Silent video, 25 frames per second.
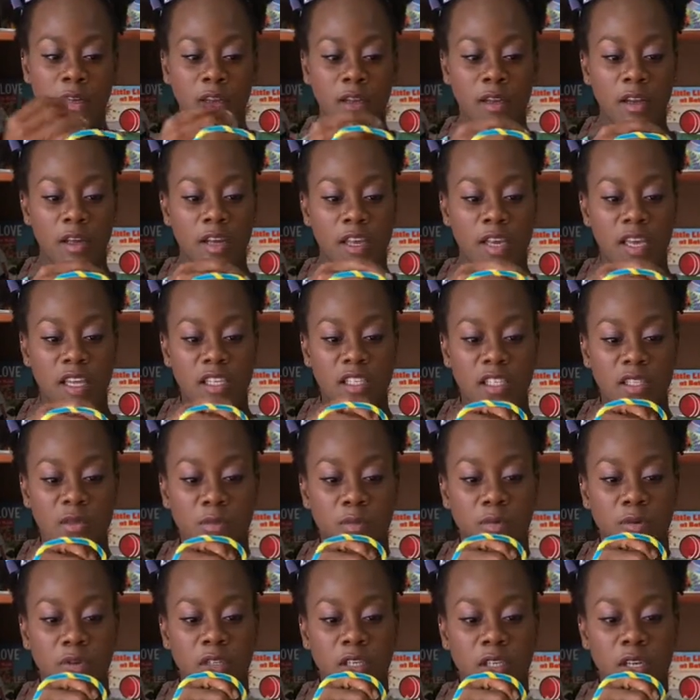Now you can just
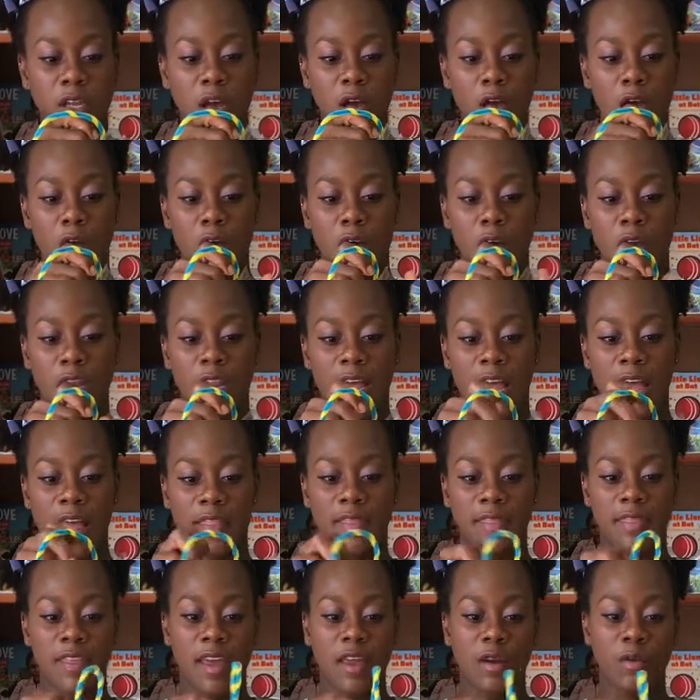put it on
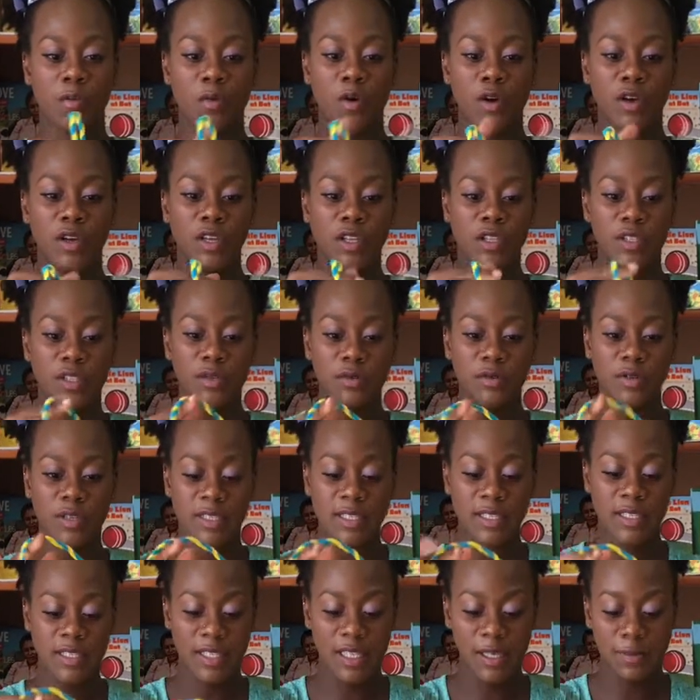and then what you do
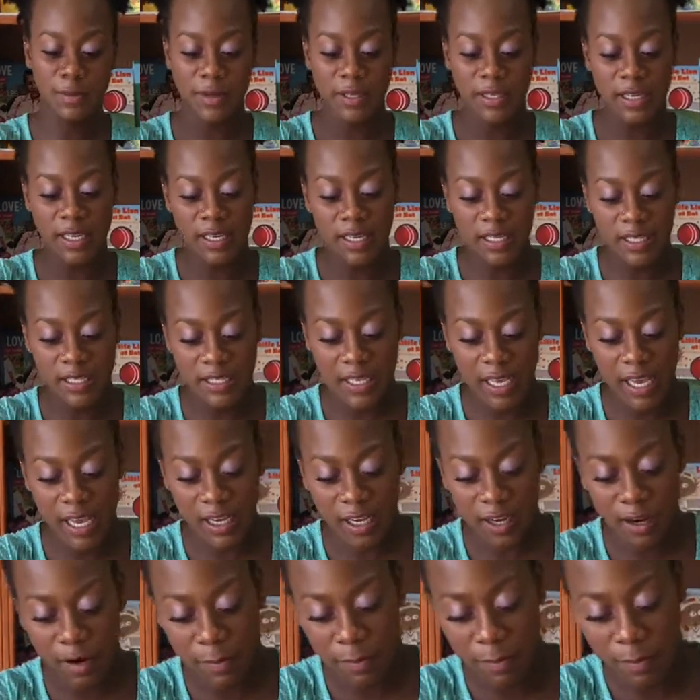is slip it inside
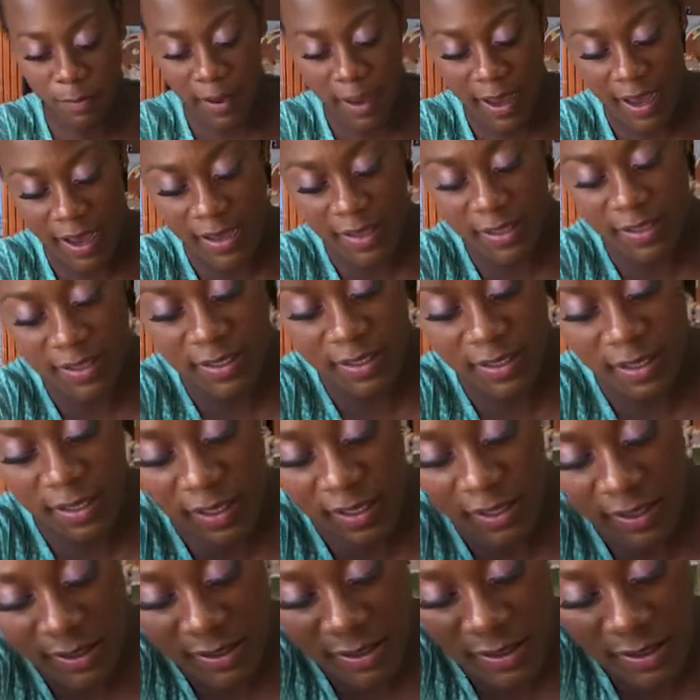your
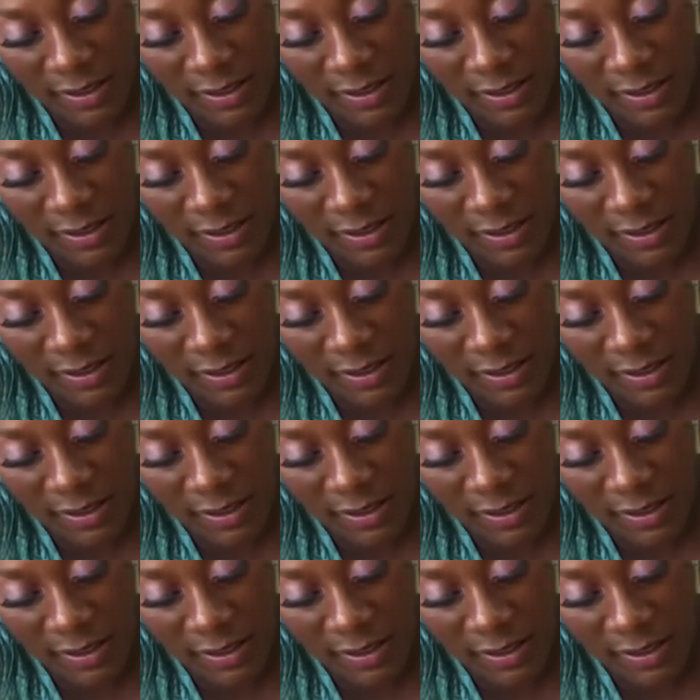basket